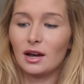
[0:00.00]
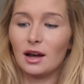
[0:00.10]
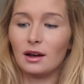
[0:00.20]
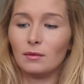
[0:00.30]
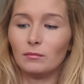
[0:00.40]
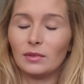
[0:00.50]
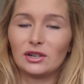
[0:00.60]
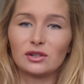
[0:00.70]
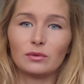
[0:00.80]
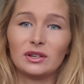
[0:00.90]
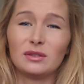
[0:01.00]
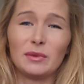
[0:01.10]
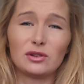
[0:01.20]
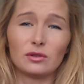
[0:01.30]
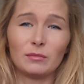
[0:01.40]
I just wanted to
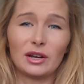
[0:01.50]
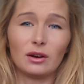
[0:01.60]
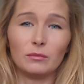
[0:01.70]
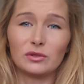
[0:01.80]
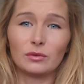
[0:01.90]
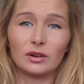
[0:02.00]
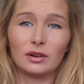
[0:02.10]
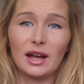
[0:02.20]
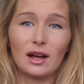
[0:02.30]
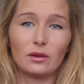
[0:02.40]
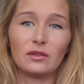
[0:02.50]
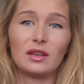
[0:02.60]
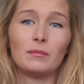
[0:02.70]
make sure that my gums were healthy,